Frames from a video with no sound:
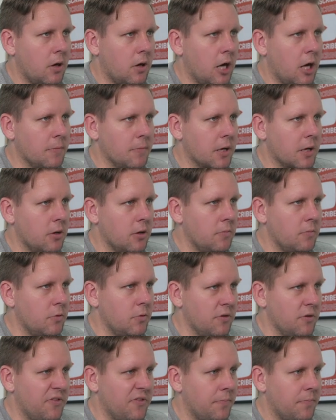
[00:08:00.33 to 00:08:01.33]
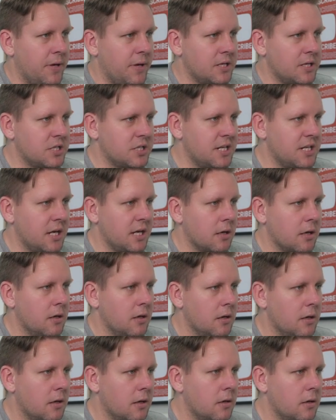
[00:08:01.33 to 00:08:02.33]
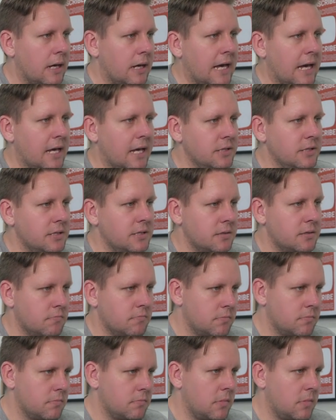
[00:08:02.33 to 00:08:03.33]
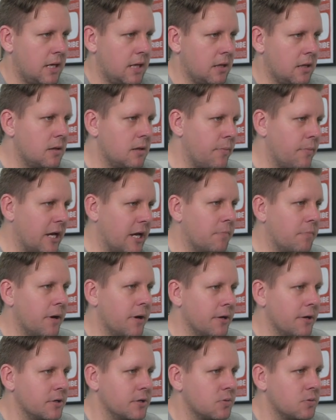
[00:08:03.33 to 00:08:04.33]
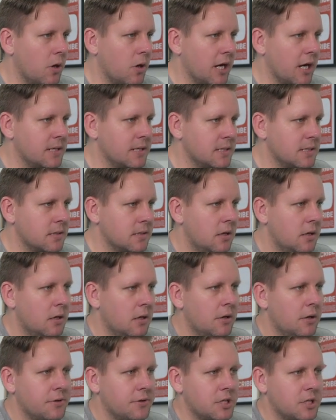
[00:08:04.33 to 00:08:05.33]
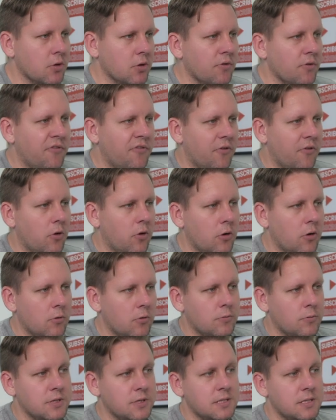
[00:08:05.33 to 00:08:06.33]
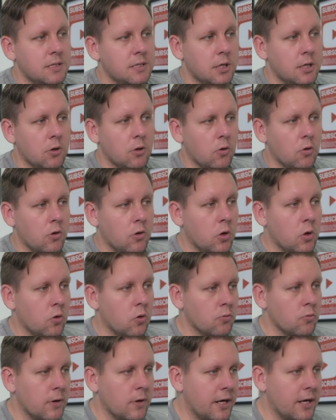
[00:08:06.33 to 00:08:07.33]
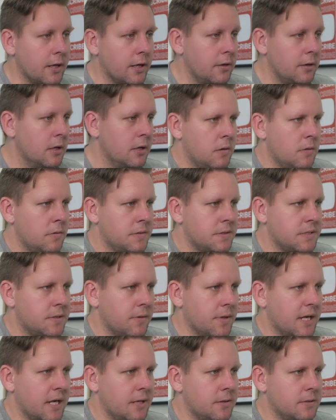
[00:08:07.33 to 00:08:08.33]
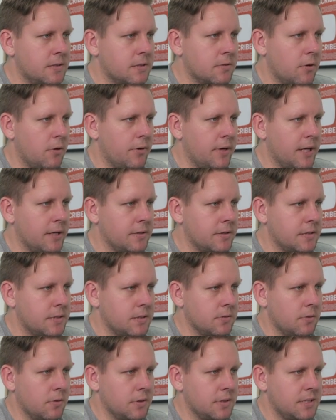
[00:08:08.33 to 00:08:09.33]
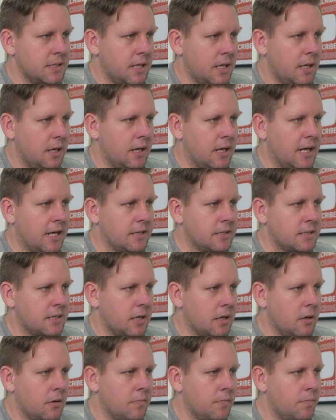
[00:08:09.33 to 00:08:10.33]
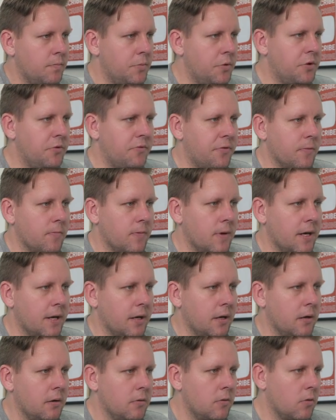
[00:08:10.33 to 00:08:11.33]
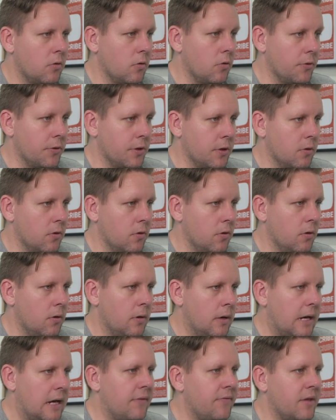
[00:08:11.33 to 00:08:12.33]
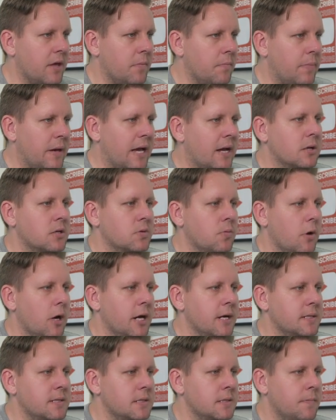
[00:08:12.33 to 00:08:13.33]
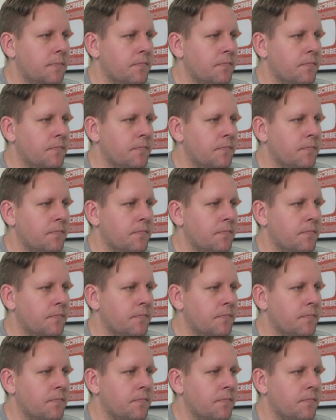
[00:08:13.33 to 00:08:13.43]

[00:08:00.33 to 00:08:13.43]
I'm going to move the pitch stick and hit the back button twice. Channel 4 was yaw or rudder, so again scroll down to source, hit enter, move the rudder or the yaw, and then back twice.